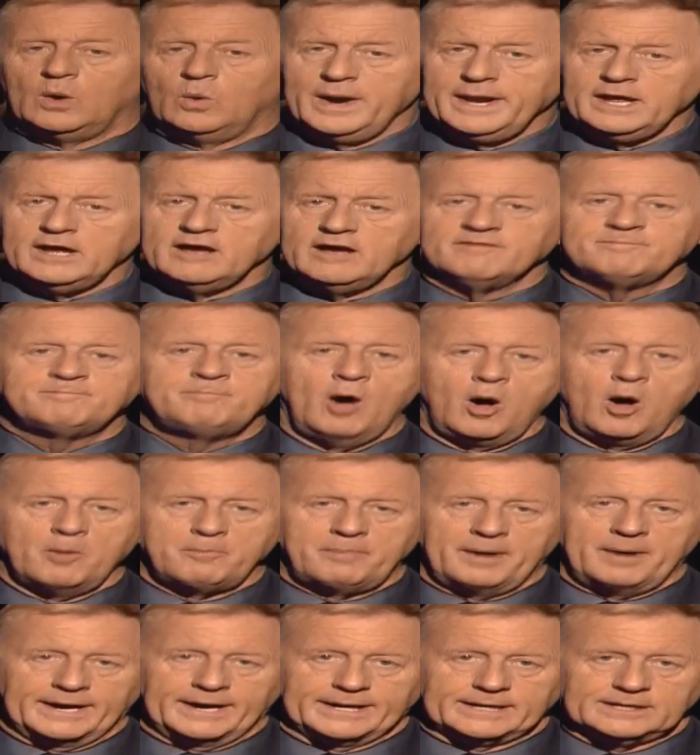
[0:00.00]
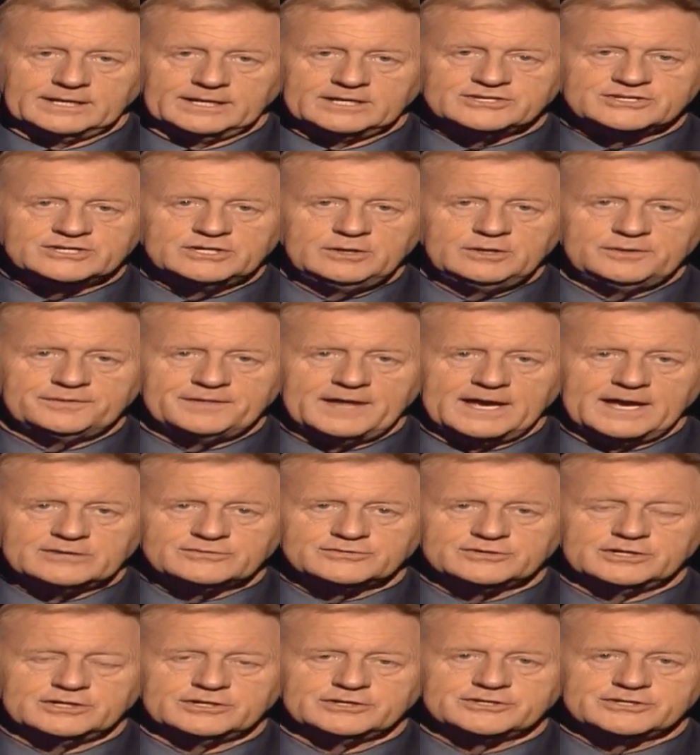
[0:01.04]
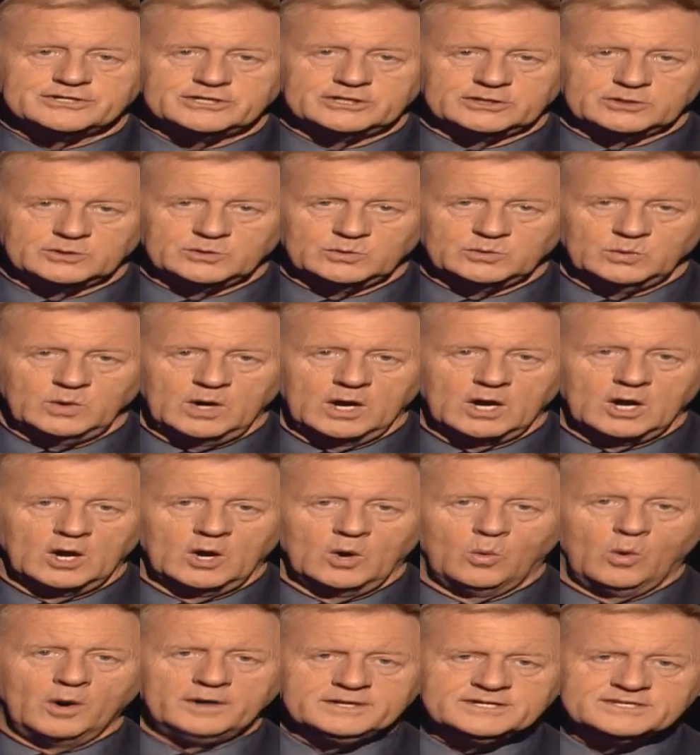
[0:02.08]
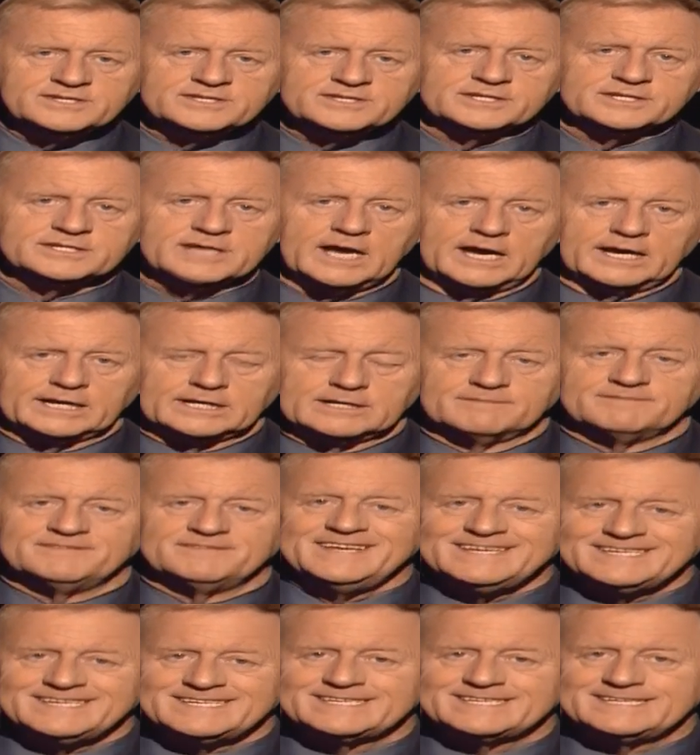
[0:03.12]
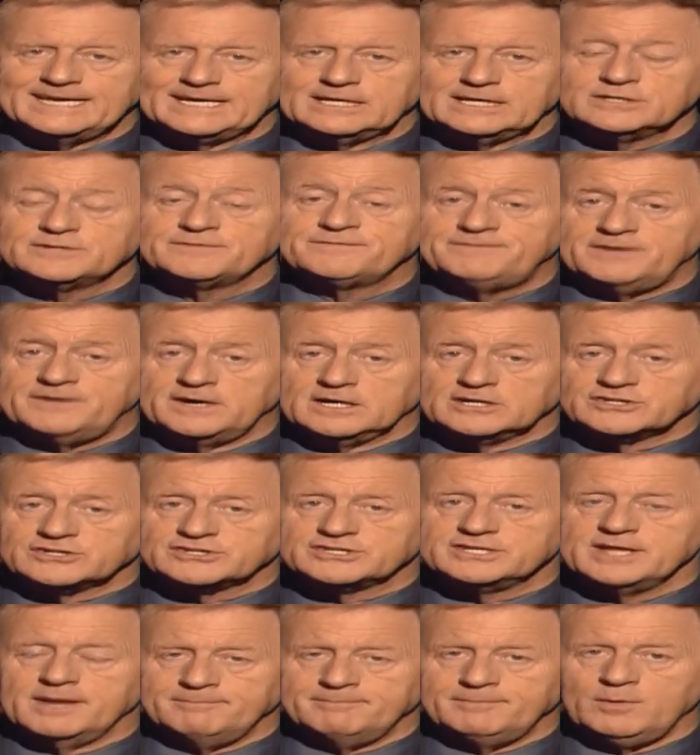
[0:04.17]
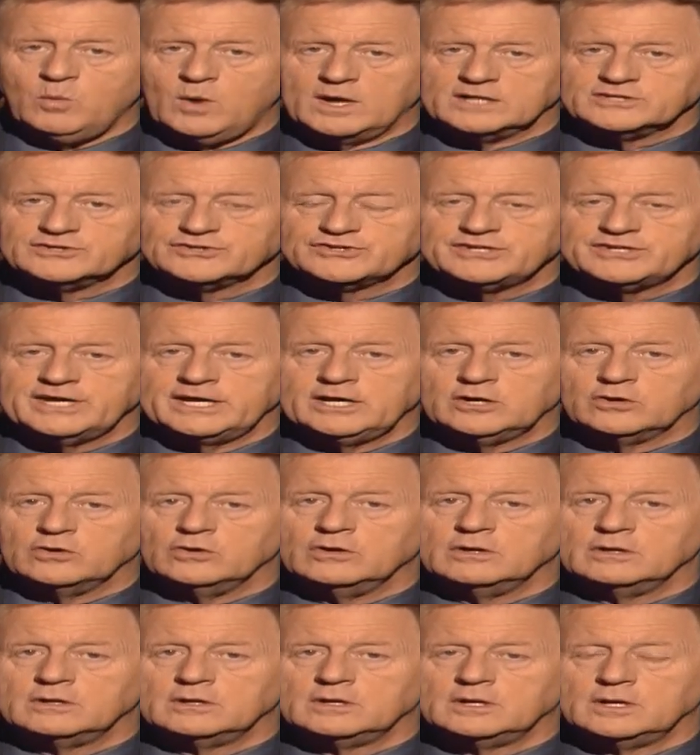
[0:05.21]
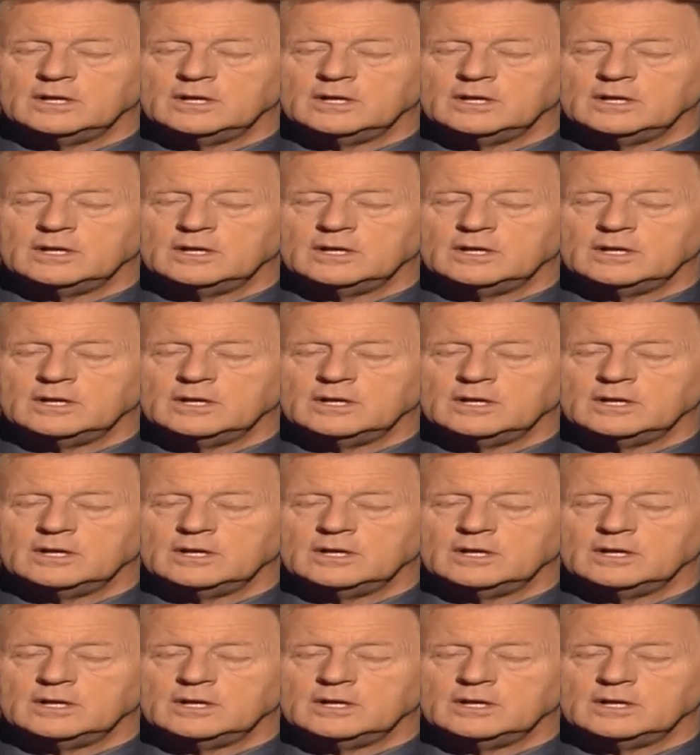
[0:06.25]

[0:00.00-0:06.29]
Winner of Pop Idol in 2002, what is the title of this singer's first number one single?